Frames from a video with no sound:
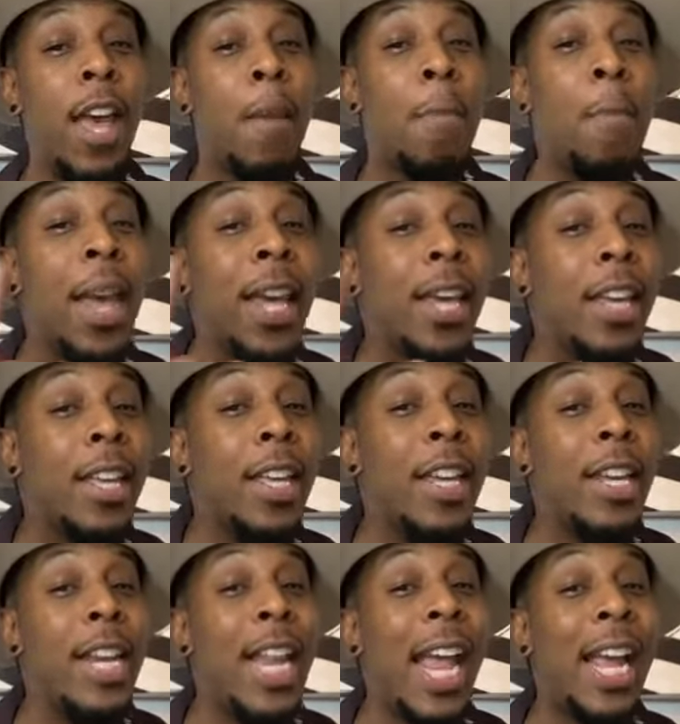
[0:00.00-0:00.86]
And make it
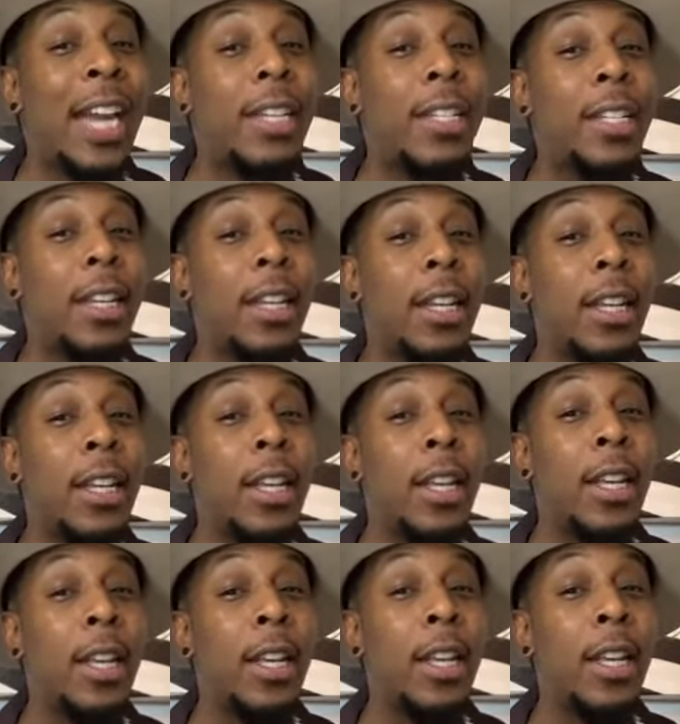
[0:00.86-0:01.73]
connect.
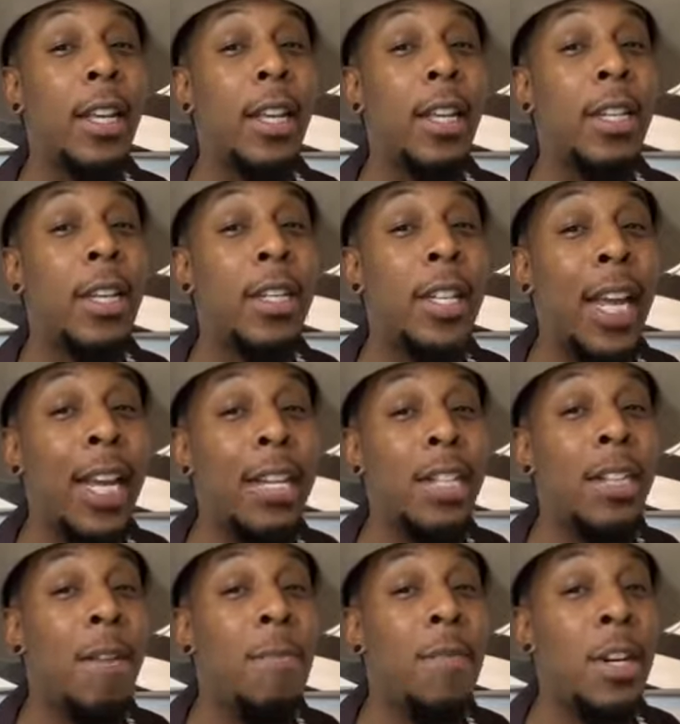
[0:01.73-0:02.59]
To take
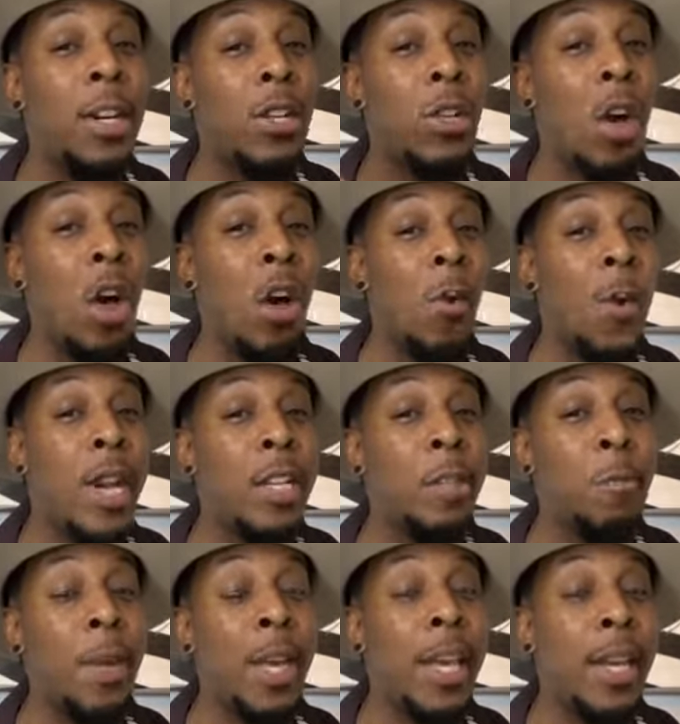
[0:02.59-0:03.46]
something that's
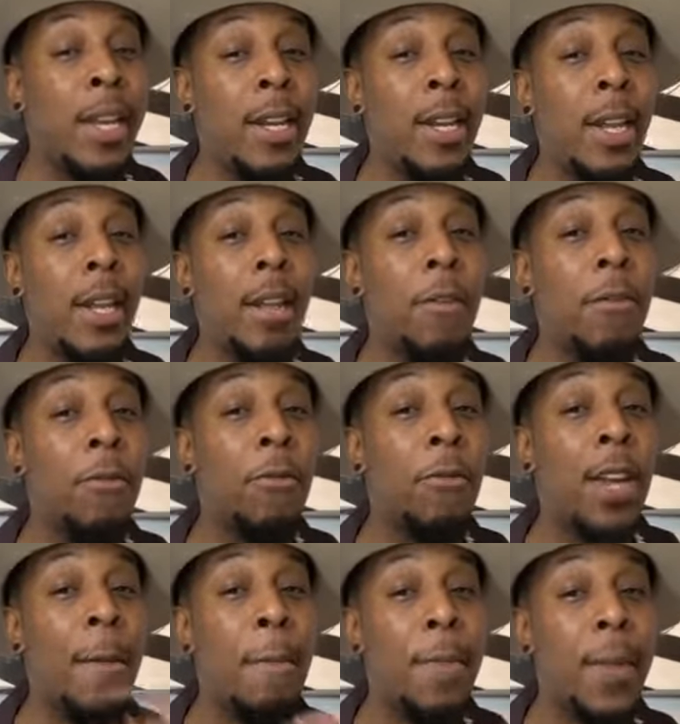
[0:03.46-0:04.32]
already been,
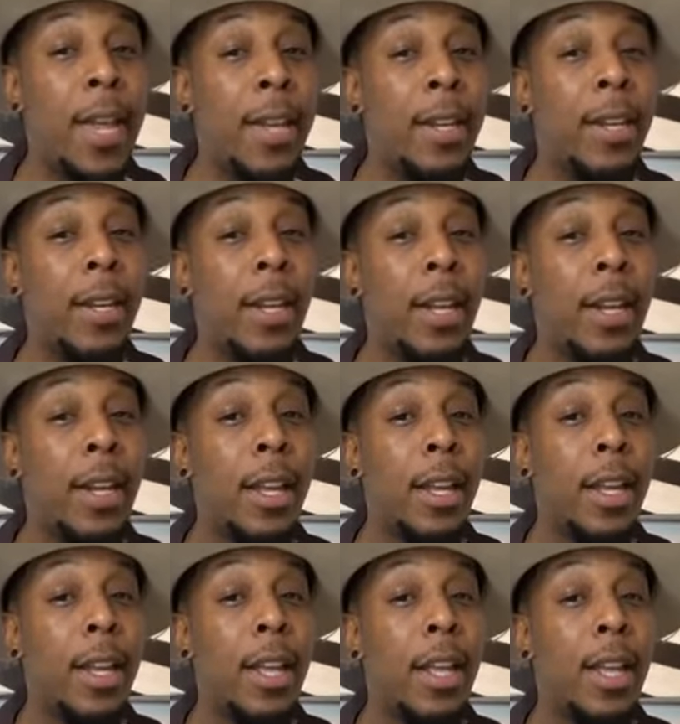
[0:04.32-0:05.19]
flip it,
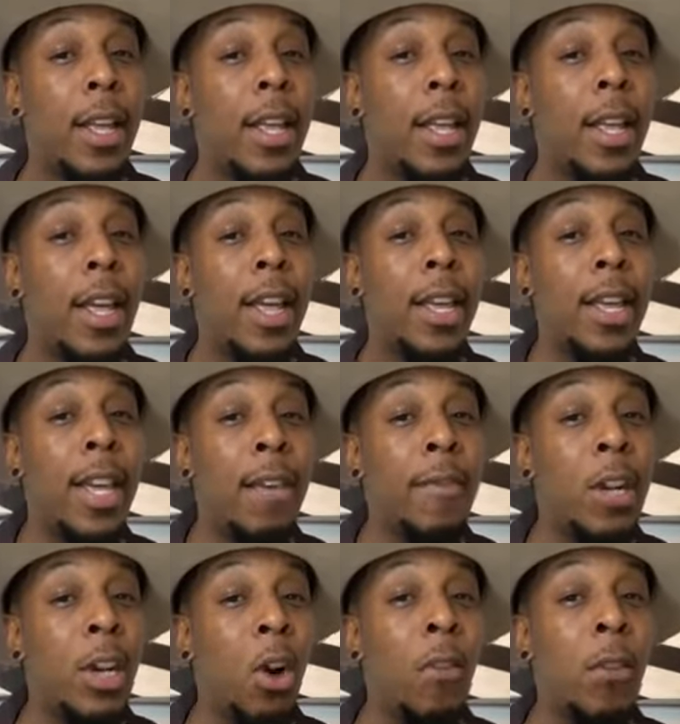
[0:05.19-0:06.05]
and
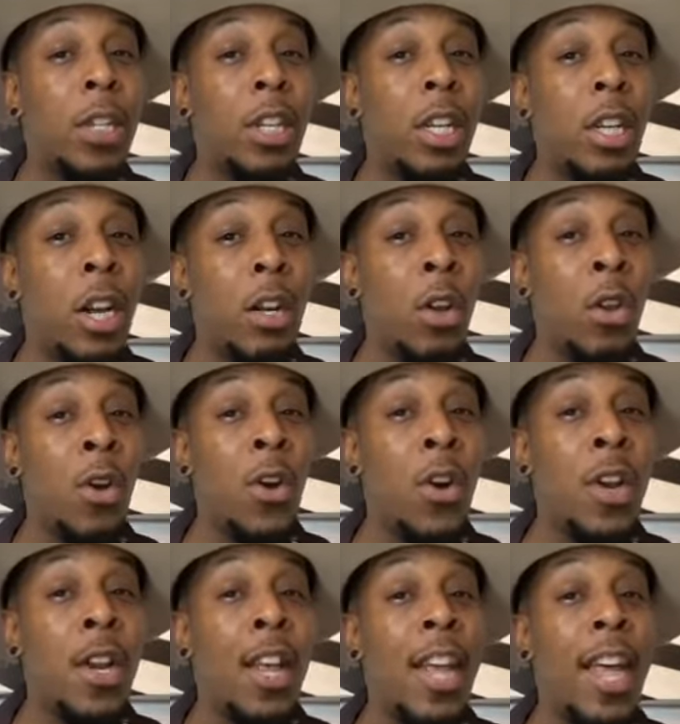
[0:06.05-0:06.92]
give it over to the
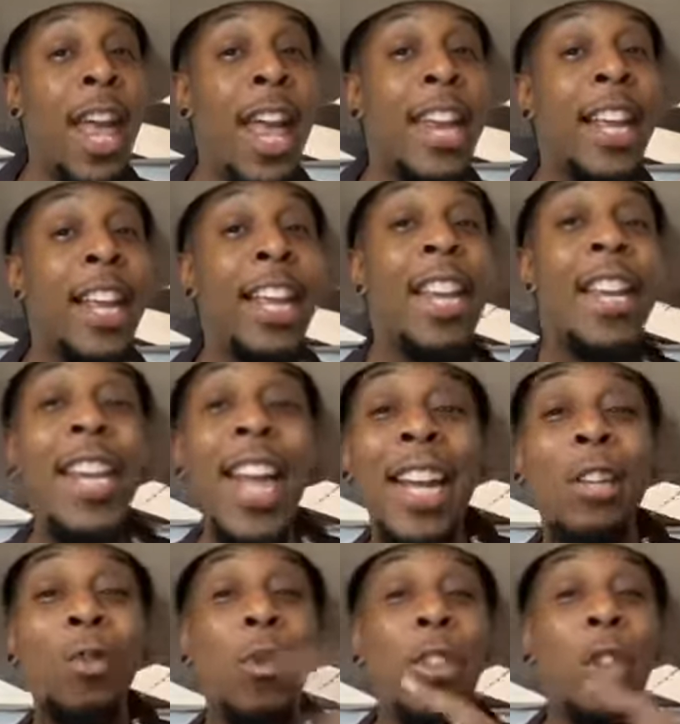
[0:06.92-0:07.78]
Lord, and it
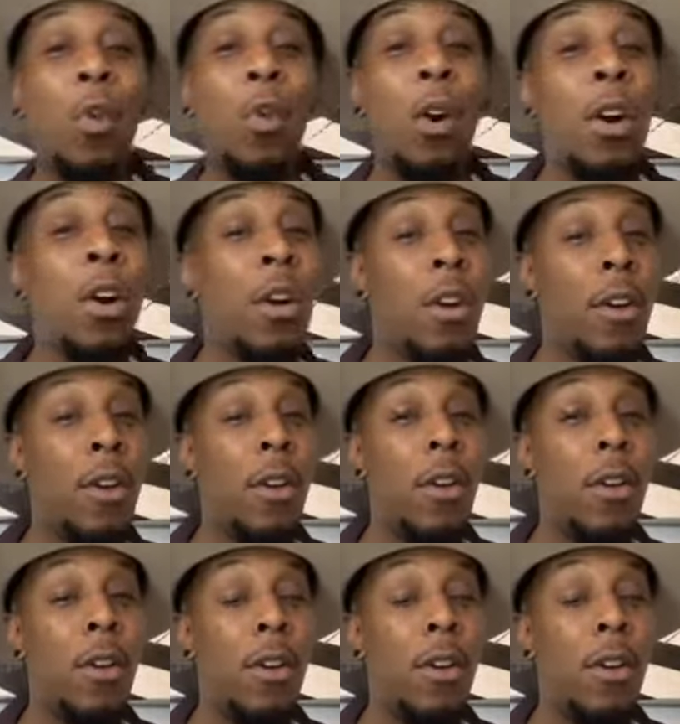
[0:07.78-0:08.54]
connects with the world.